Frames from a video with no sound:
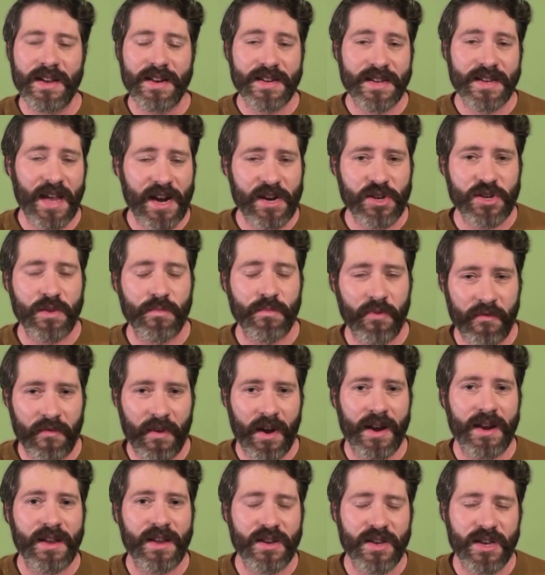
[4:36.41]
is actually
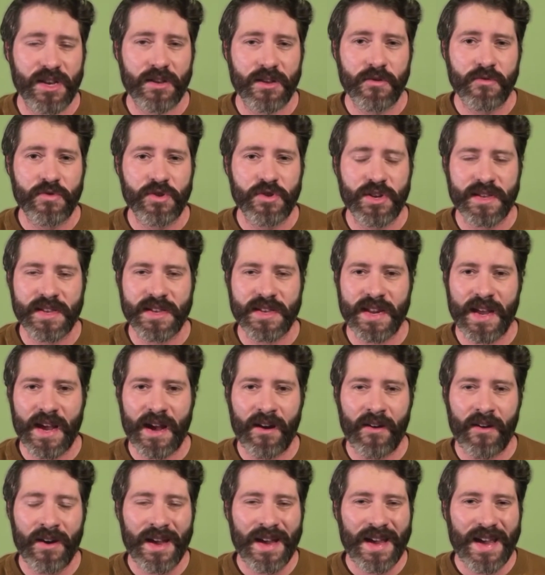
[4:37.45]
providing us solutions
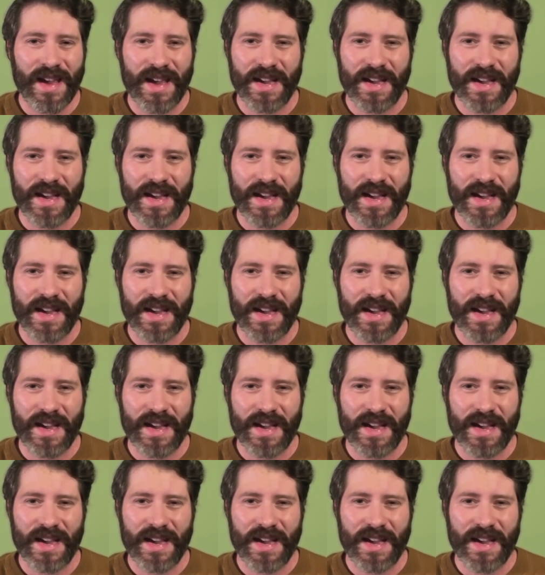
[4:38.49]
now,